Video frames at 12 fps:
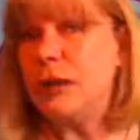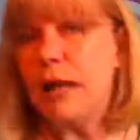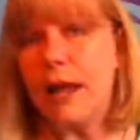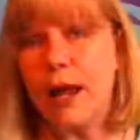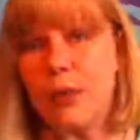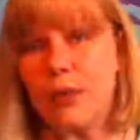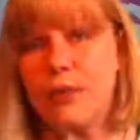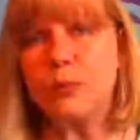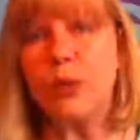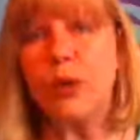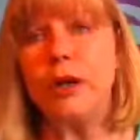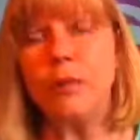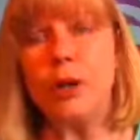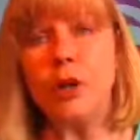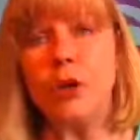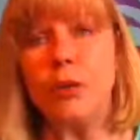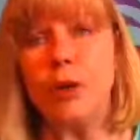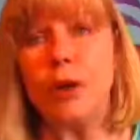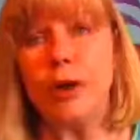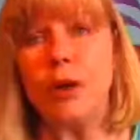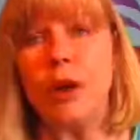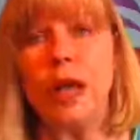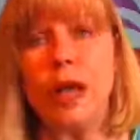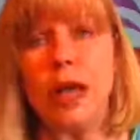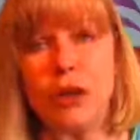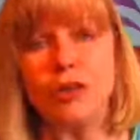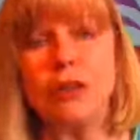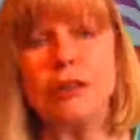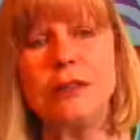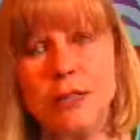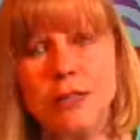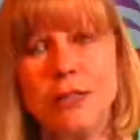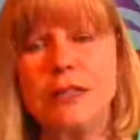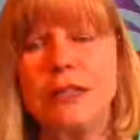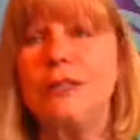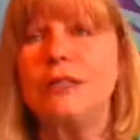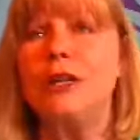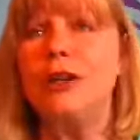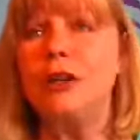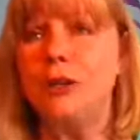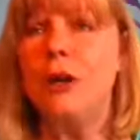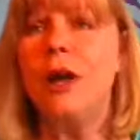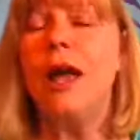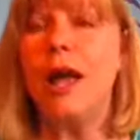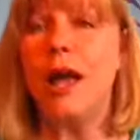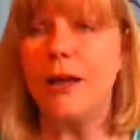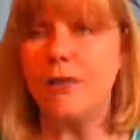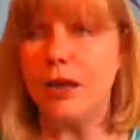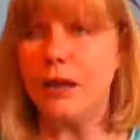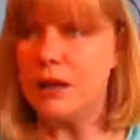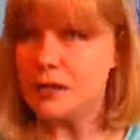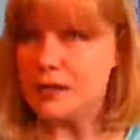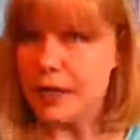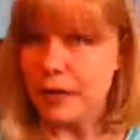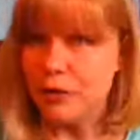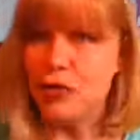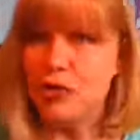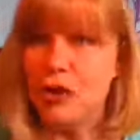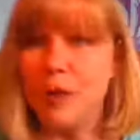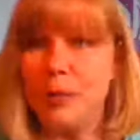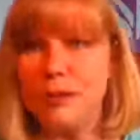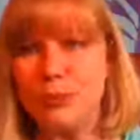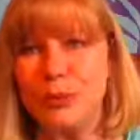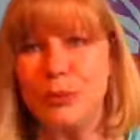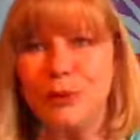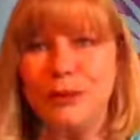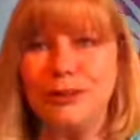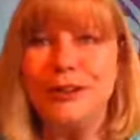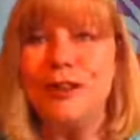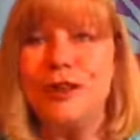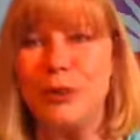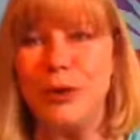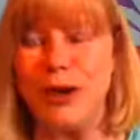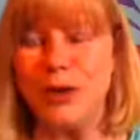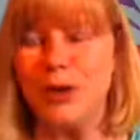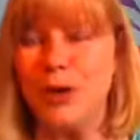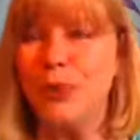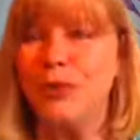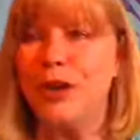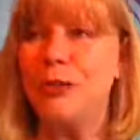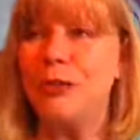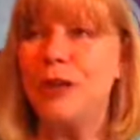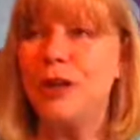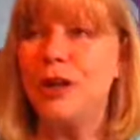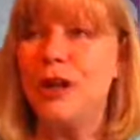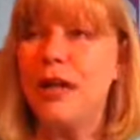and at this point in my career, I actually need to continue having a second job as we're building the Creating Calm Network.